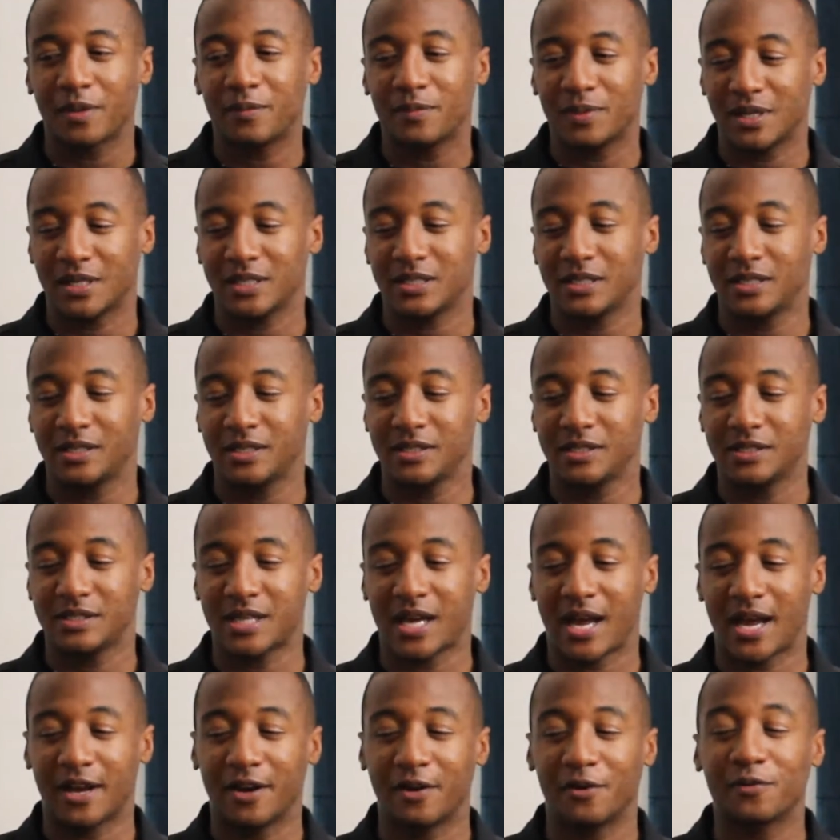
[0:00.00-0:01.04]
because
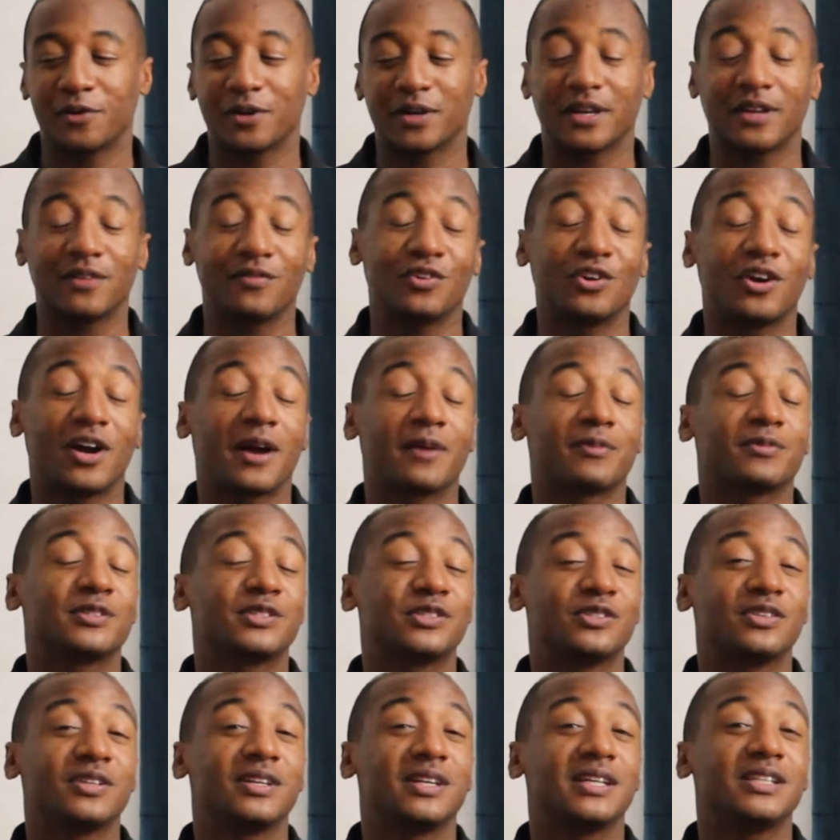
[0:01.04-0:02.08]
I don't want to give you an
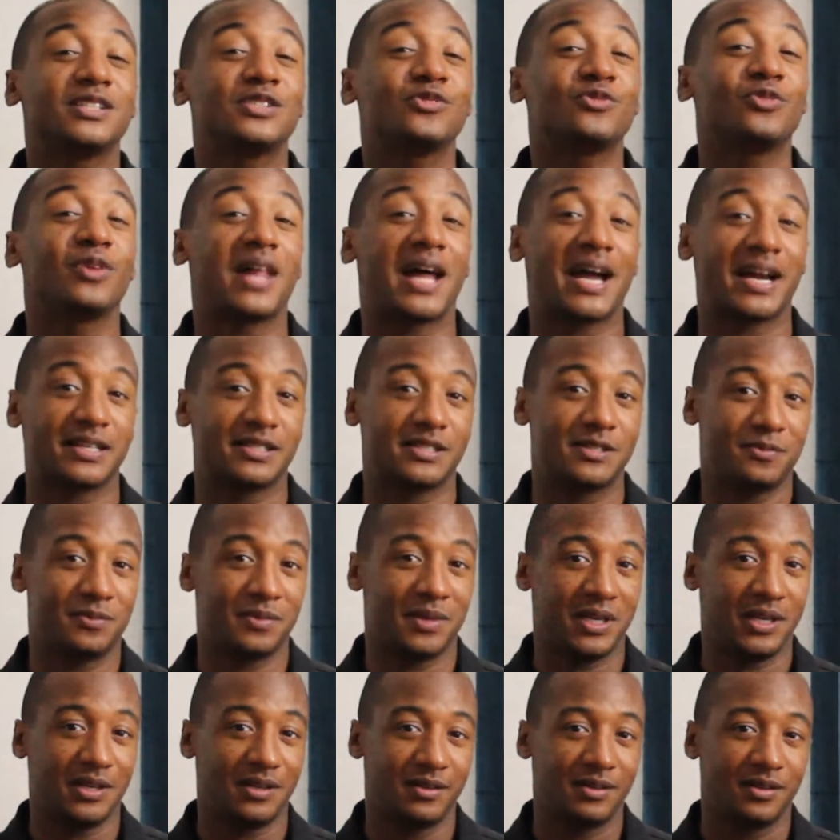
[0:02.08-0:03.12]
opportunity to lie to
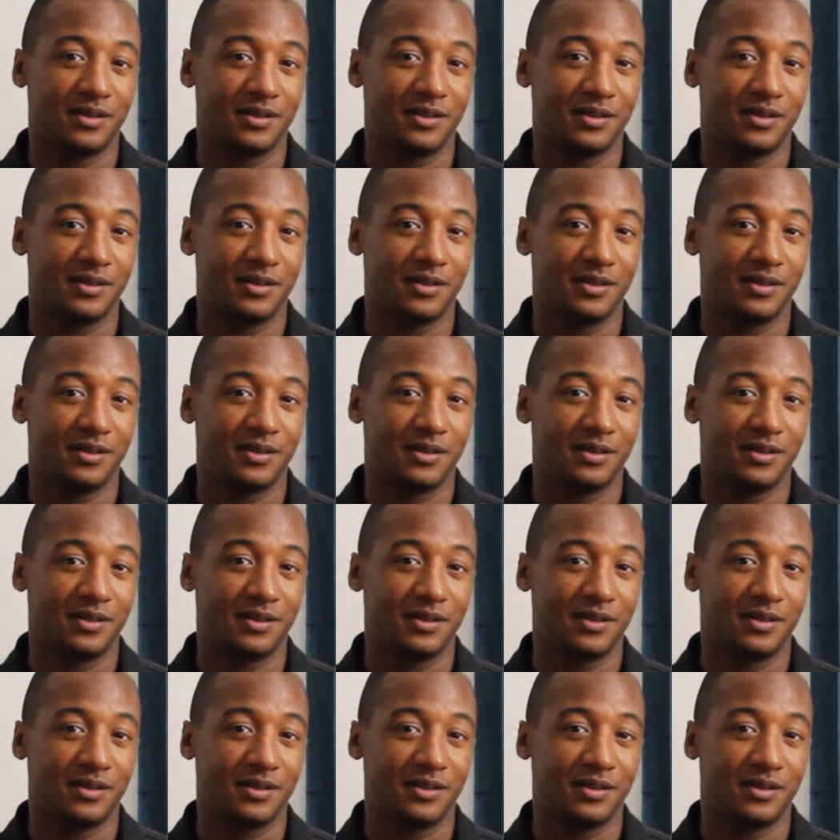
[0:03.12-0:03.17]
me.